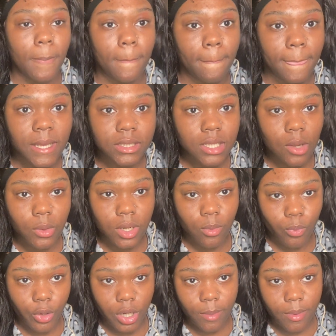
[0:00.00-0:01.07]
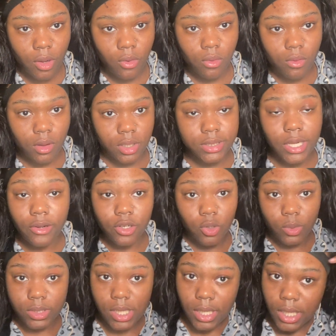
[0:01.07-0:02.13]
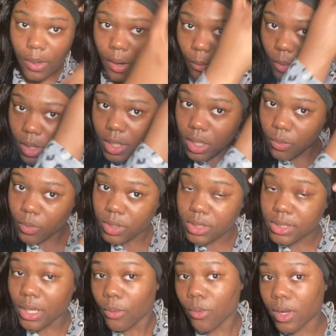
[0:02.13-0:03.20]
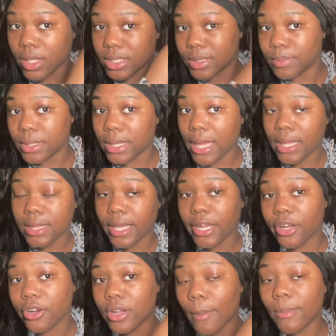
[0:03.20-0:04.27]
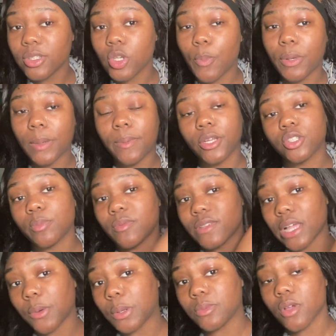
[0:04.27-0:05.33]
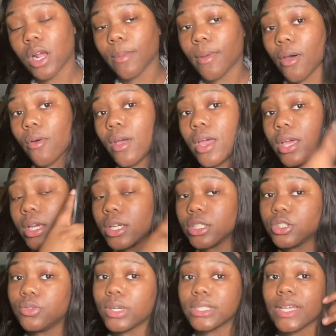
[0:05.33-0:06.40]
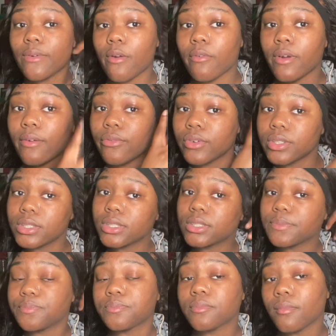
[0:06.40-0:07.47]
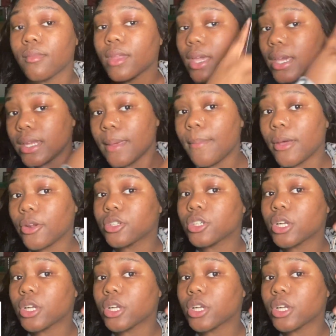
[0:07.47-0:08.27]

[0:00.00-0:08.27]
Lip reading: that's not what I'm worried about, because I already know exactly how I want it, which is I want it to be like layered. I'm gonna still put a picture of exactly what I'm talking about, so you guys have a reference. And it better to